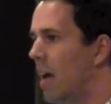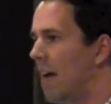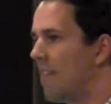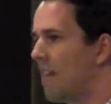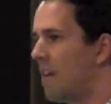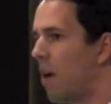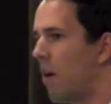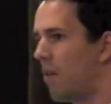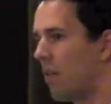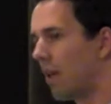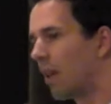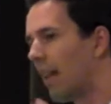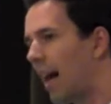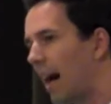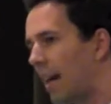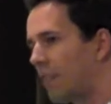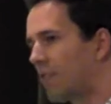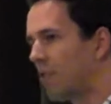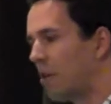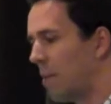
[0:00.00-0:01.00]
if they don't in the
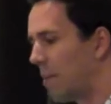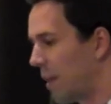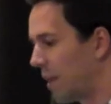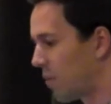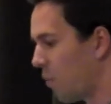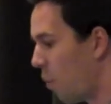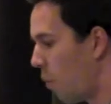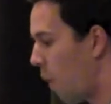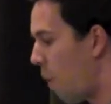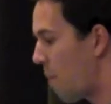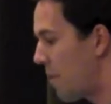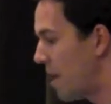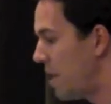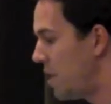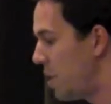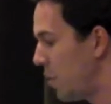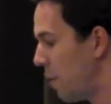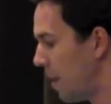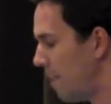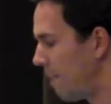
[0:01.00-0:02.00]
classroom. But that's one way to
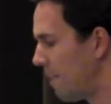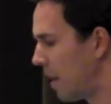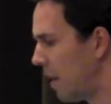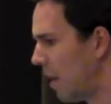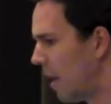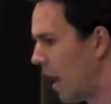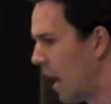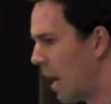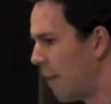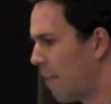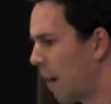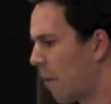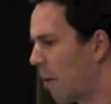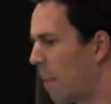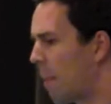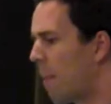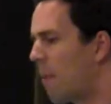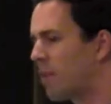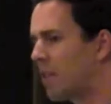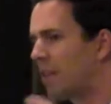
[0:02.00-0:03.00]
do it. I
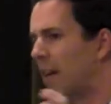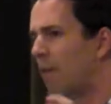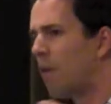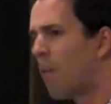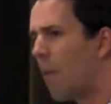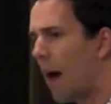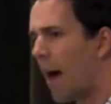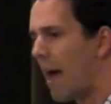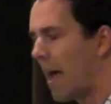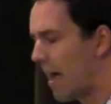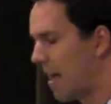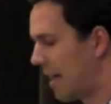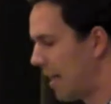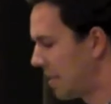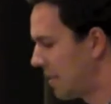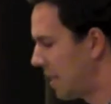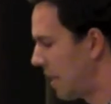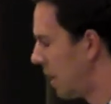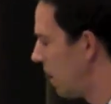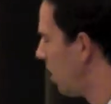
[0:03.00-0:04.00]
want to propose a different way, and
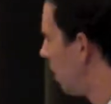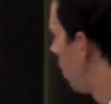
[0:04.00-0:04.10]
that's to